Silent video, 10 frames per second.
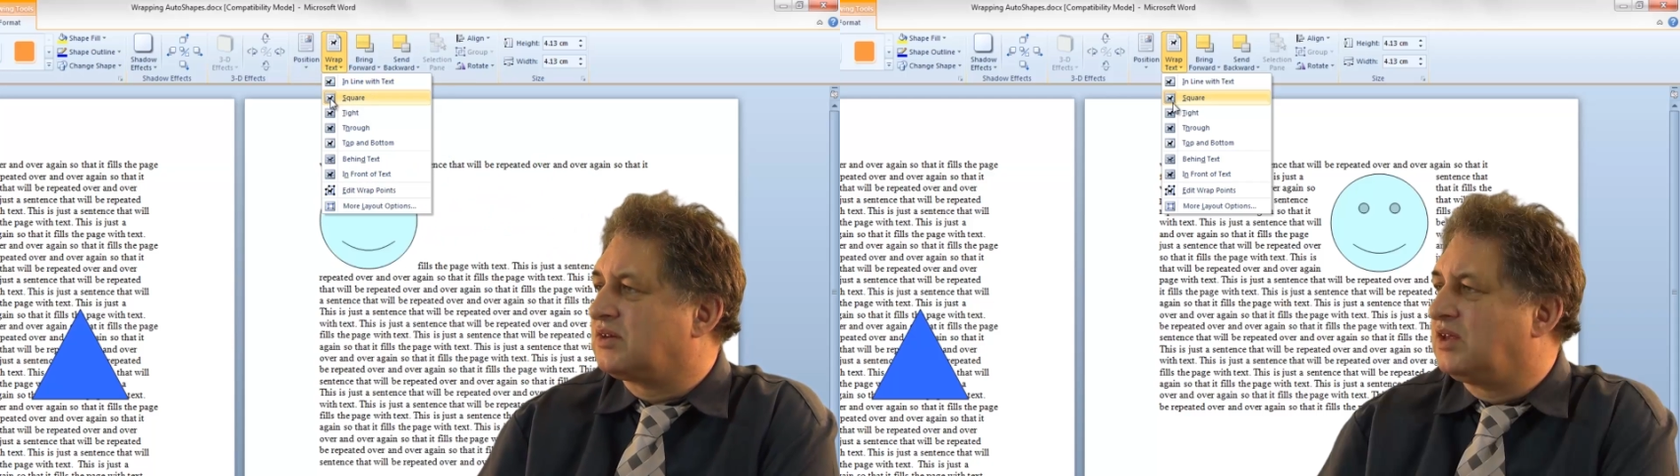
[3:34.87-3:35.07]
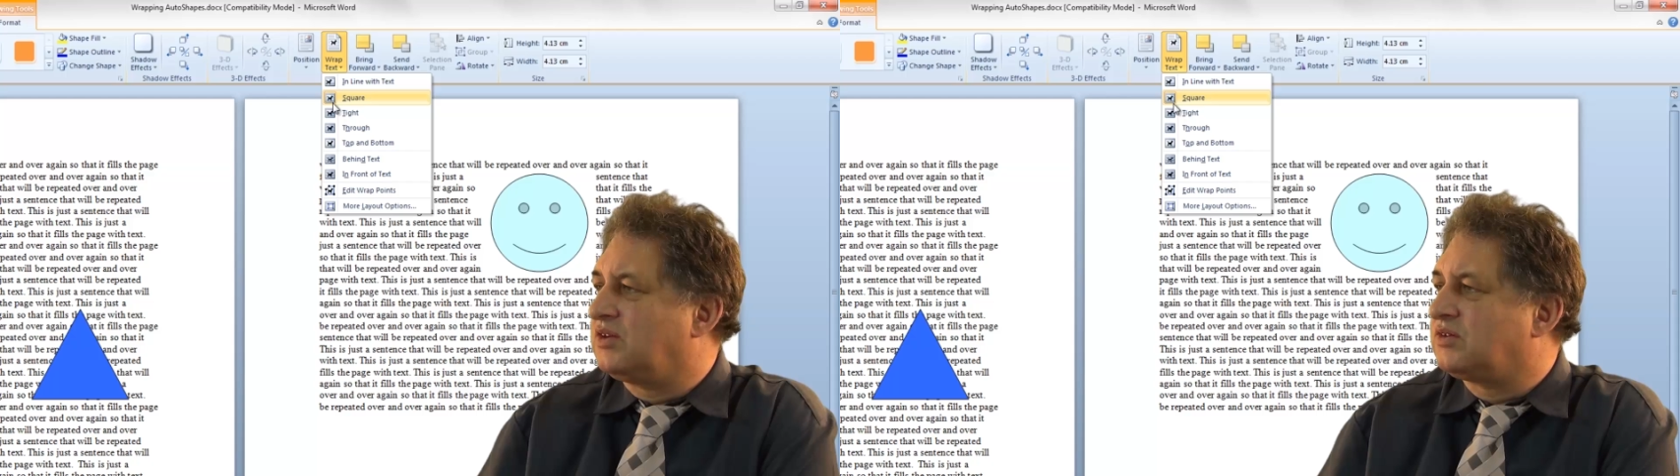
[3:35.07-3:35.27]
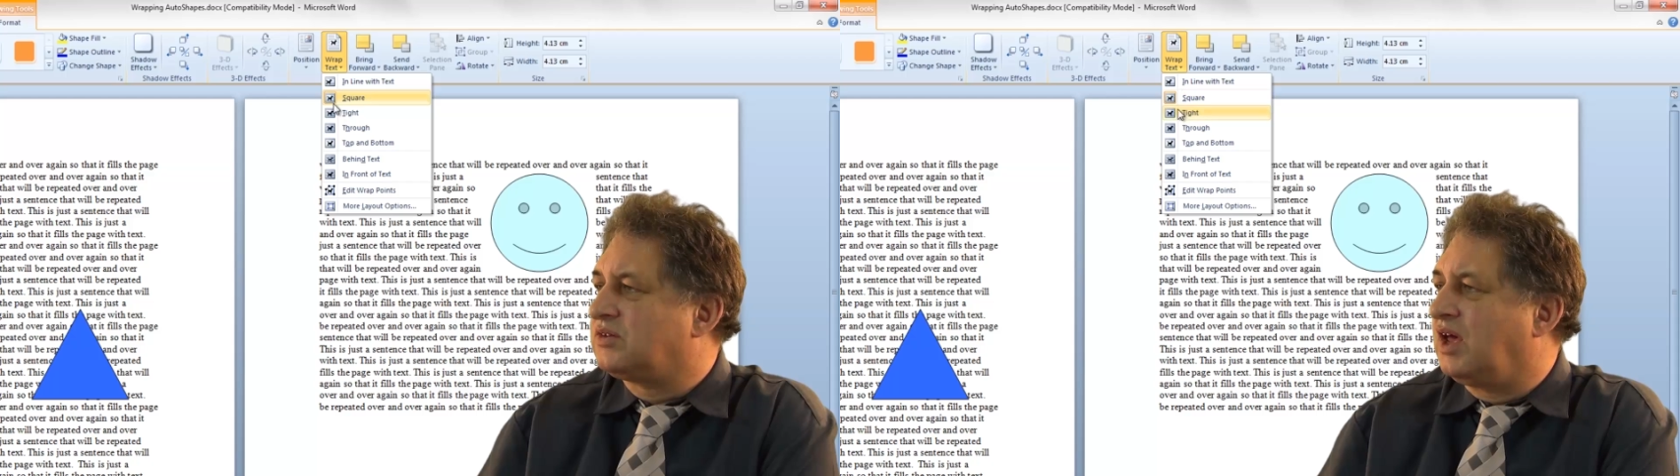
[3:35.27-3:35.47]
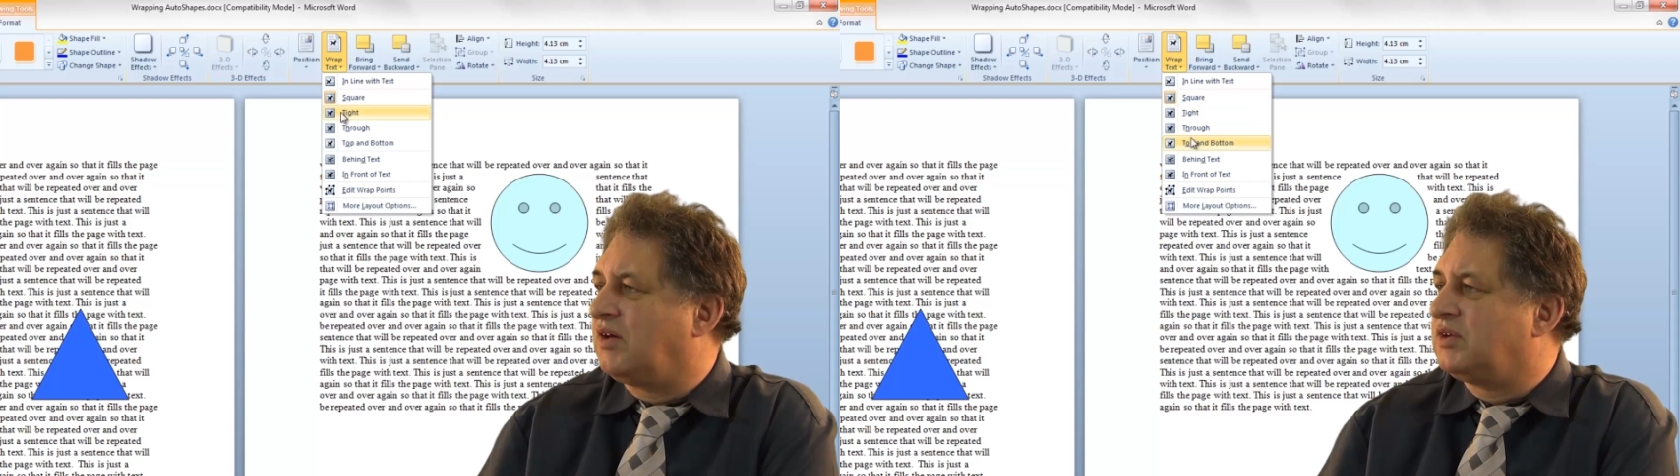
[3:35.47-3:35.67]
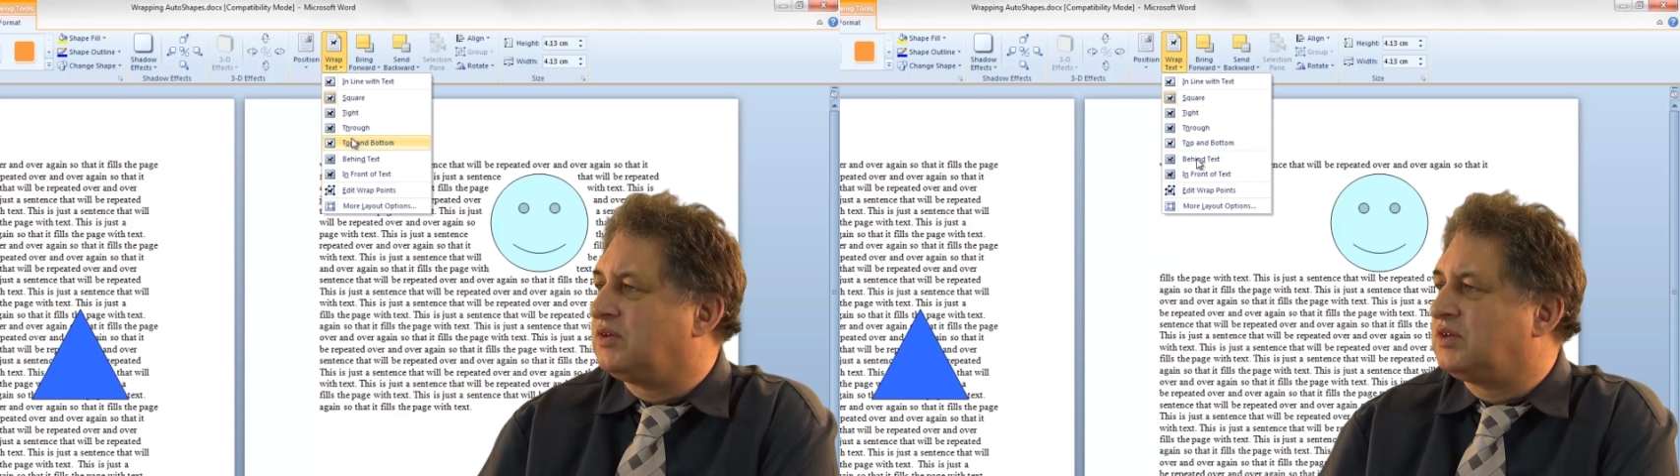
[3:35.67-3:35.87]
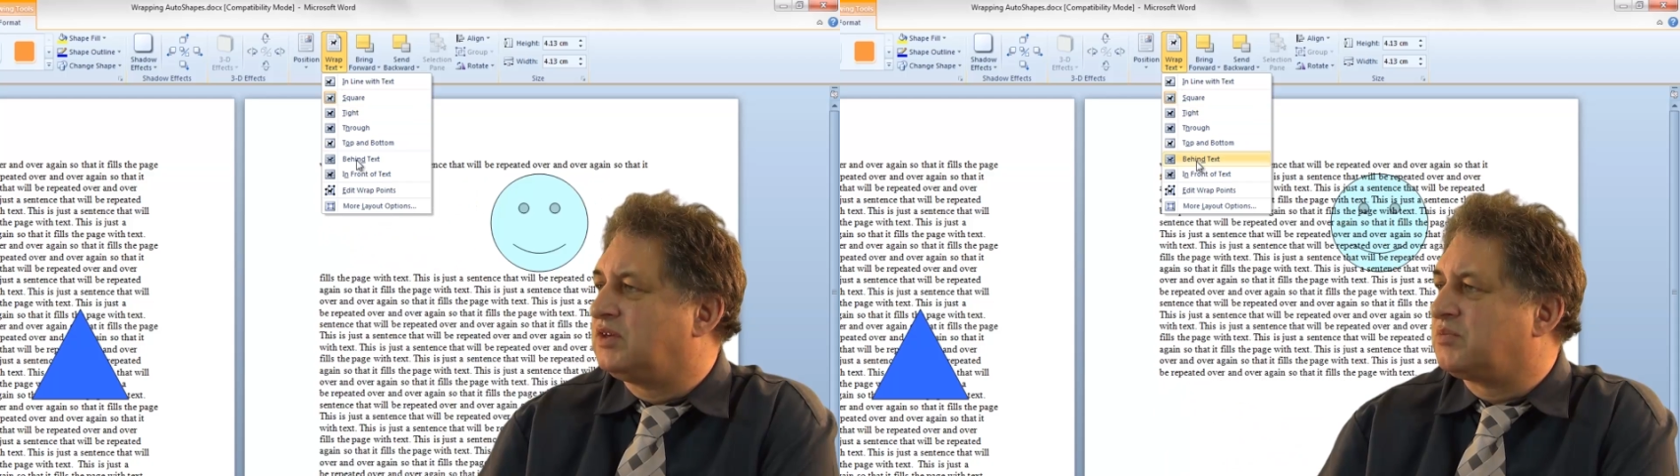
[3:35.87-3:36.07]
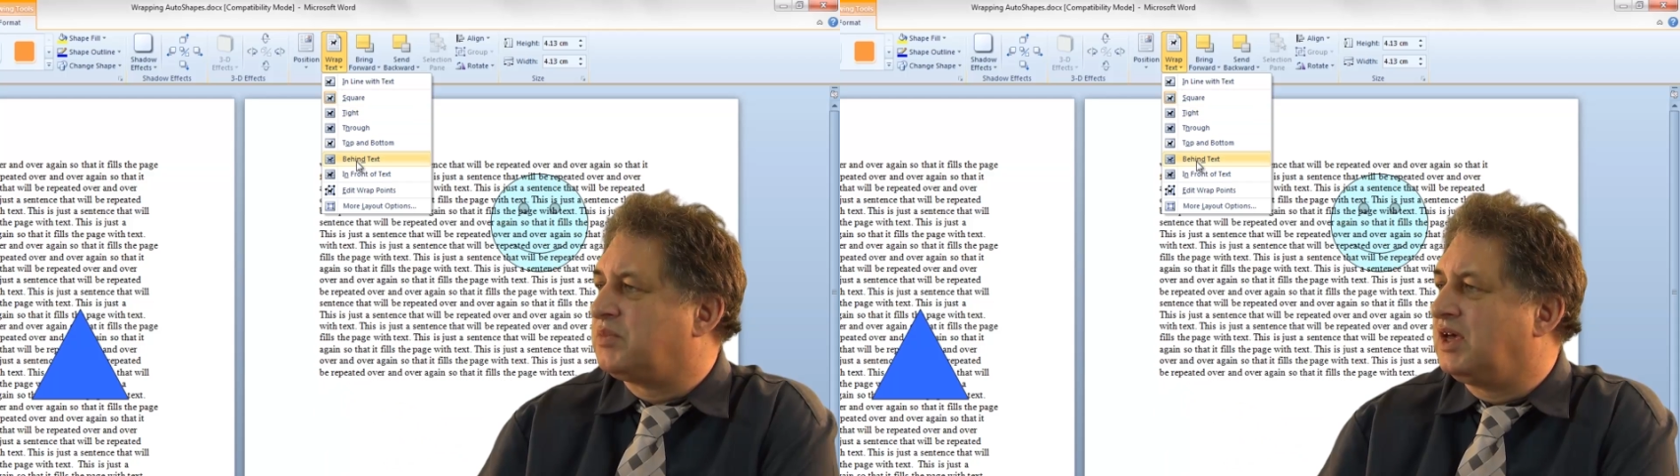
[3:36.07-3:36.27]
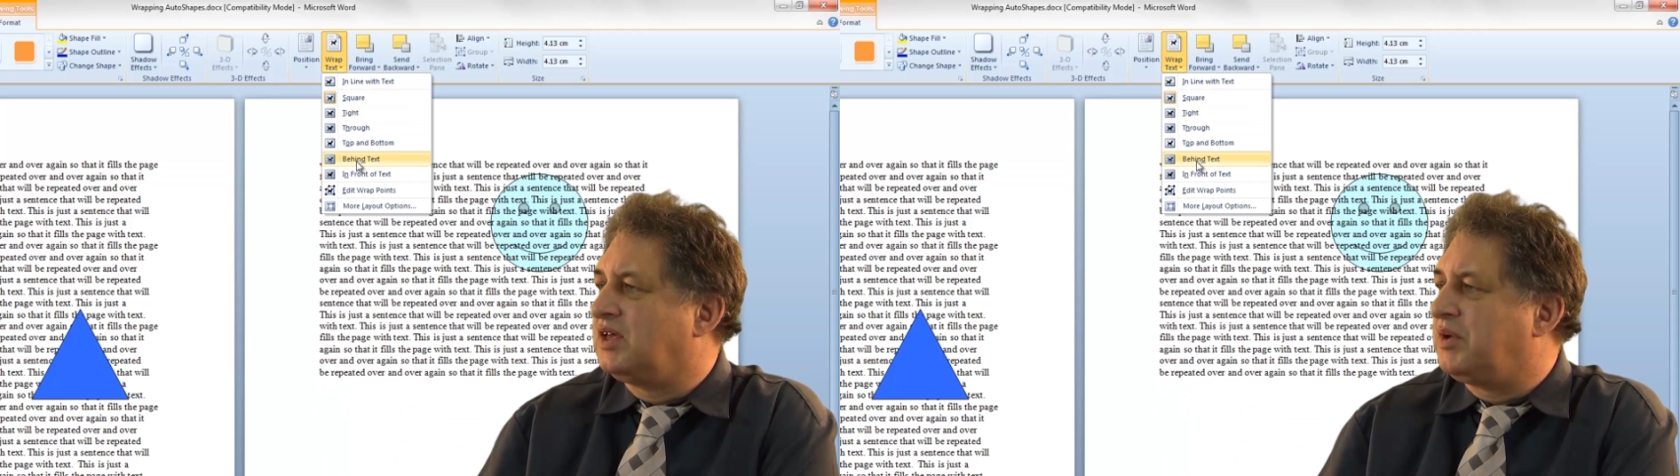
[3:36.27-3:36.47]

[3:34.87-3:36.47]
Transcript: let's have it displayed